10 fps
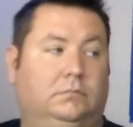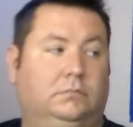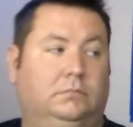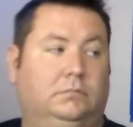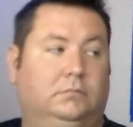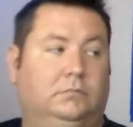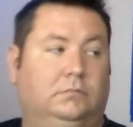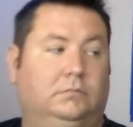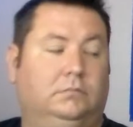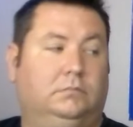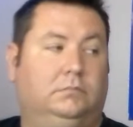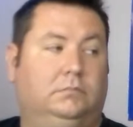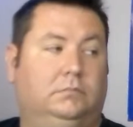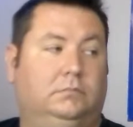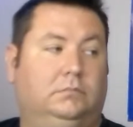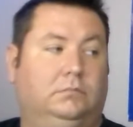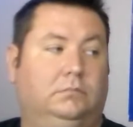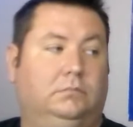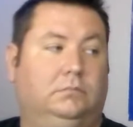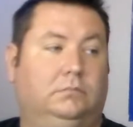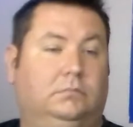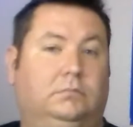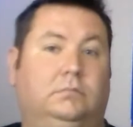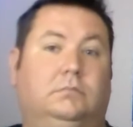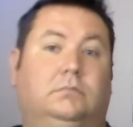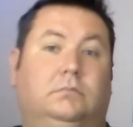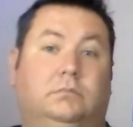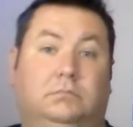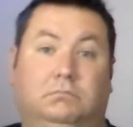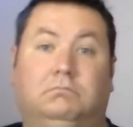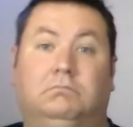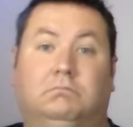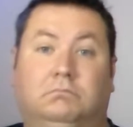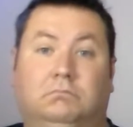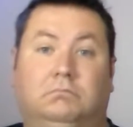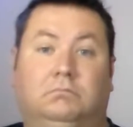The person shown says nothing.